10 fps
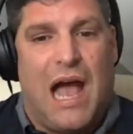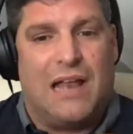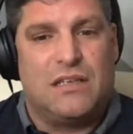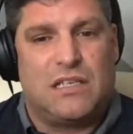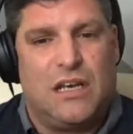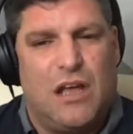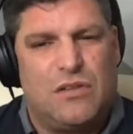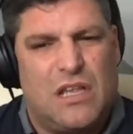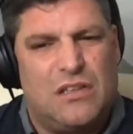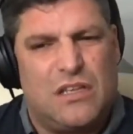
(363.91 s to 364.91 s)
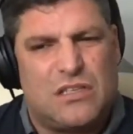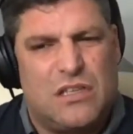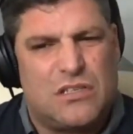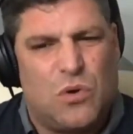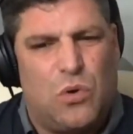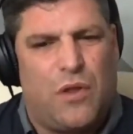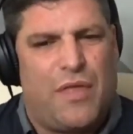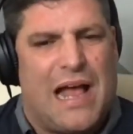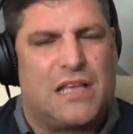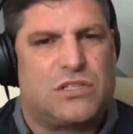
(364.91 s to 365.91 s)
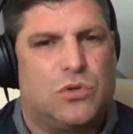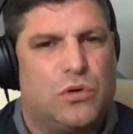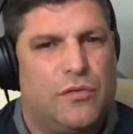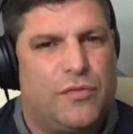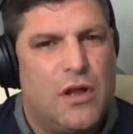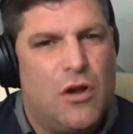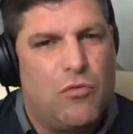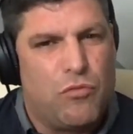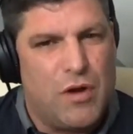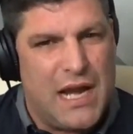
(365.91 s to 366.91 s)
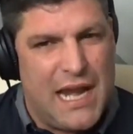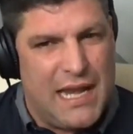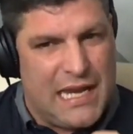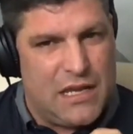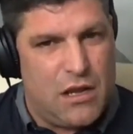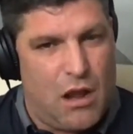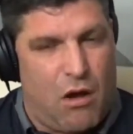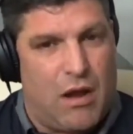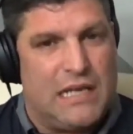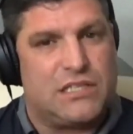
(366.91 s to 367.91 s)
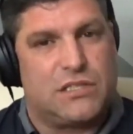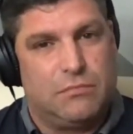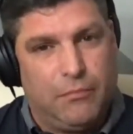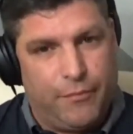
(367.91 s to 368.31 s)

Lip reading: And, you know, there's all of that sort of really nice,